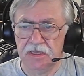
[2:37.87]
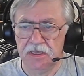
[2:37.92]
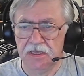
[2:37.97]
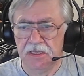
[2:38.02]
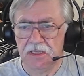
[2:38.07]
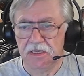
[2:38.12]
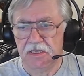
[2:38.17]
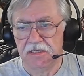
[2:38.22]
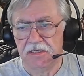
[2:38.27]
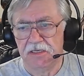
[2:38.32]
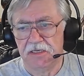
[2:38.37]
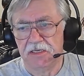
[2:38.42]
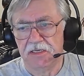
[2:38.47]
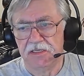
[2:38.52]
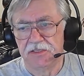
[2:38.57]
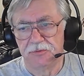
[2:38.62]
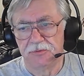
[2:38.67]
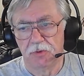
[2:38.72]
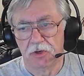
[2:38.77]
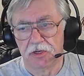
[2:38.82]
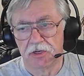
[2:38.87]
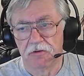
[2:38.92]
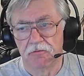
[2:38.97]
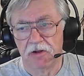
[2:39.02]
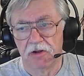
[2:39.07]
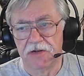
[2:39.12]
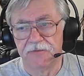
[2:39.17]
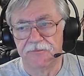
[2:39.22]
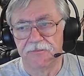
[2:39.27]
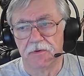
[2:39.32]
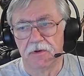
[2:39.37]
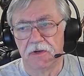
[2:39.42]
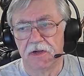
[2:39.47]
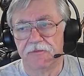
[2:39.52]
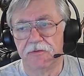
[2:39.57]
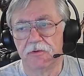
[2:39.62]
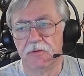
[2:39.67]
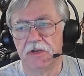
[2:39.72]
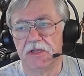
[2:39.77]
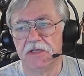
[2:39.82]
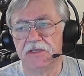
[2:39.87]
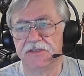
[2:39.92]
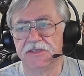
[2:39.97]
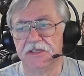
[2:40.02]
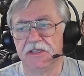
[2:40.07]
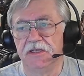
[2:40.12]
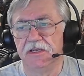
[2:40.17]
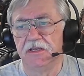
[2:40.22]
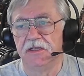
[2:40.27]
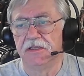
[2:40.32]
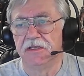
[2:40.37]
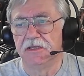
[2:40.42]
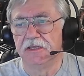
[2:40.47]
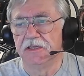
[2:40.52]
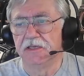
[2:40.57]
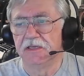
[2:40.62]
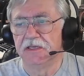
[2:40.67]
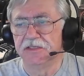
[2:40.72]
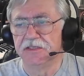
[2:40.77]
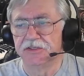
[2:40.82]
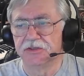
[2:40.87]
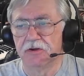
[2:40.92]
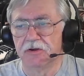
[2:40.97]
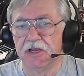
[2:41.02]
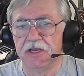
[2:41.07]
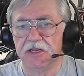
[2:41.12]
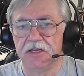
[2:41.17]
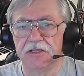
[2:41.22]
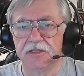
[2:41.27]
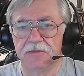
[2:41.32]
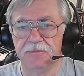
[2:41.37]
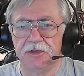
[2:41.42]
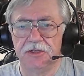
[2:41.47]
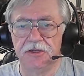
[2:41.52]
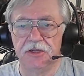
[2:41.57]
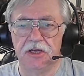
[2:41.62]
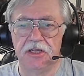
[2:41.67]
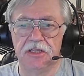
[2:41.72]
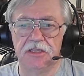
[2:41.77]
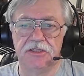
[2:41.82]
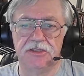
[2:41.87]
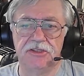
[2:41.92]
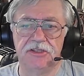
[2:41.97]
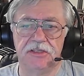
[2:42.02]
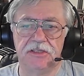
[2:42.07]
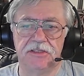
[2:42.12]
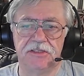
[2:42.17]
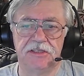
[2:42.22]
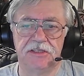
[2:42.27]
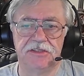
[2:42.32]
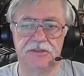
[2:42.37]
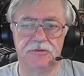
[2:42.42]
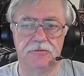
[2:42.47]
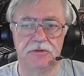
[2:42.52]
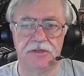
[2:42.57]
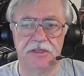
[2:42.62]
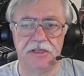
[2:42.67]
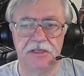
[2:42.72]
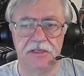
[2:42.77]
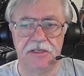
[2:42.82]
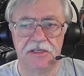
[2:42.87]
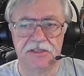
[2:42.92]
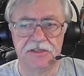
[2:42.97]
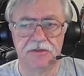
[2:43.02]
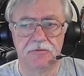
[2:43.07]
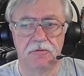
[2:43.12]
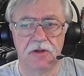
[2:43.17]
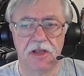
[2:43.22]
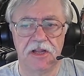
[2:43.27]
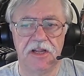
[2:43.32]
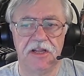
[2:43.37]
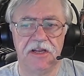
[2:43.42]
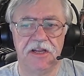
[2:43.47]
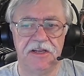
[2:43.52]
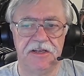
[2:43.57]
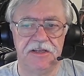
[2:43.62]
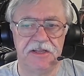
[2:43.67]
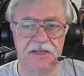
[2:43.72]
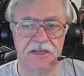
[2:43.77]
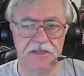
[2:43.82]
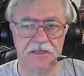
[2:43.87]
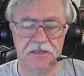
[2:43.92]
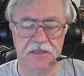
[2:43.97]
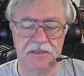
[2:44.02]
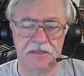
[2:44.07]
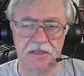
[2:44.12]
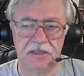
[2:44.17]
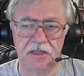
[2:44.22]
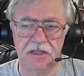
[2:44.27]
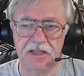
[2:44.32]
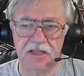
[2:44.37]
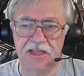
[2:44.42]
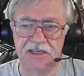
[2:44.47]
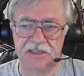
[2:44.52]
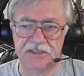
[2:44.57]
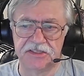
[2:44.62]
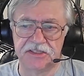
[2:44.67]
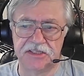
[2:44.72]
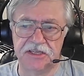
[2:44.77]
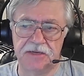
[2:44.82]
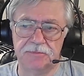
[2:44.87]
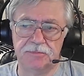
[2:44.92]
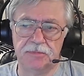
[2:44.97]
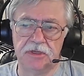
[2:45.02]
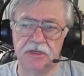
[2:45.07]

It's worked great for everyone else that has tried it to my knowledge, and since the routine doesn't write any data until the last step,